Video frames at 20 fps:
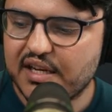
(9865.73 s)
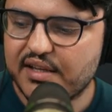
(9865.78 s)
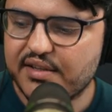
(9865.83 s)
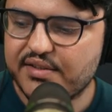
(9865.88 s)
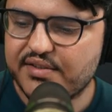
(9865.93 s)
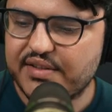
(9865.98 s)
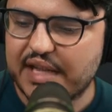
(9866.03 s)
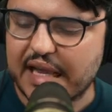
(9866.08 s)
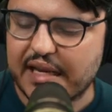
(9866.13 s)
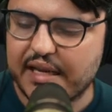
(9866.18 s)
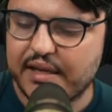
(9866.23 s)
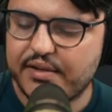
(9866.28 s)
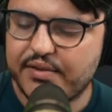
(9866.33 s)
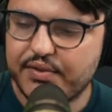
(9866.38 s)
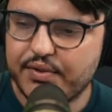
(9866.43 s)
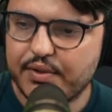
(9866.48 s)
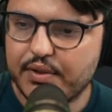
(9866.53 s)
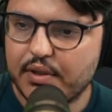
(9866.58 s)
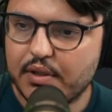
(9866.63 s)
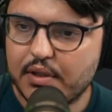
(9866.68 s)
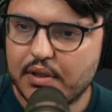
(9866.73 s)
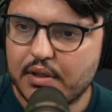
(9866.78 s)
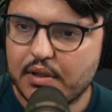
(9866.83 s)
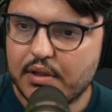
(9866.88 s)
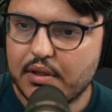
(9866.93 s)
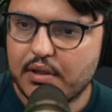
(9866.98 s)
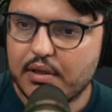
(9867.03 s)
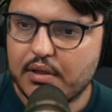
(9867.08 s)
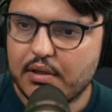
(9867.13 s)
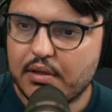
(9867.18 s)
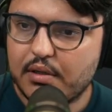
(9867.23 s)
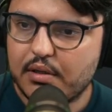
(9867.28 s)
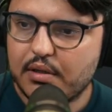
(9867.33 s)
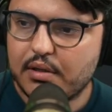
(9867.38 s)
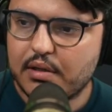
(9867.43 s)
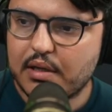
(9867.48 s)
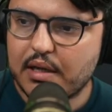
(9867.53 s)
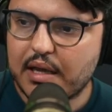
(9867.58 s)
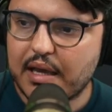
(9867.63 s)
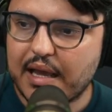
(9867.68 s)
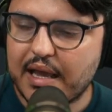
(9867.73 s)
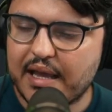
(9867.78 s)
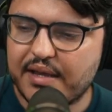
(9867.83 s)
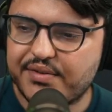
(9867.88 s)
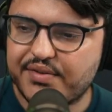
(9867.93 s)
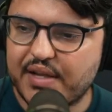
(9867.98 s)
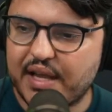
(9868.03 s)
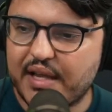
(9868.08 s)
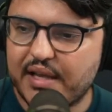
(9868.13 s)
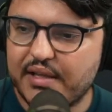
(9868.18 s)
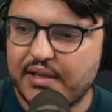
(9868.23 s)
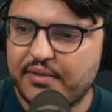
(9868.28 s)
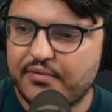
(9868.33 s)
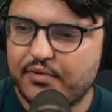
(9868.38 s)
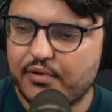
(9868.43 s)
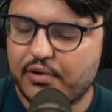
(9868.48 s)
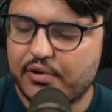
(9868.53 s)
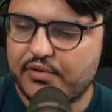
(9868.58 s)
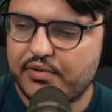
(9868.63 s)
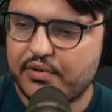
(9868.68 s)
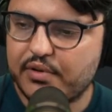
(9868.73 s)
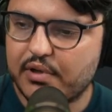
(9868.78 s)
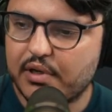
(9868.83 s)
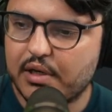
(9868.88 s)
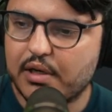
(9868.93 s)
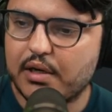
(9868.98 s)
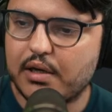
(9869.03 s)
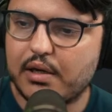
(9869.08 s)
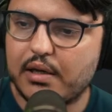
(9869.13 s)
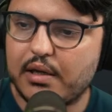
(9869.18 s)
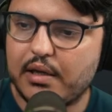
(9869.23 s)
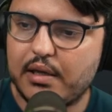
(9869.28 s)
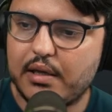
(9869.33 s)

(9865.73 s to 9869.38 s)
set it as a default LSP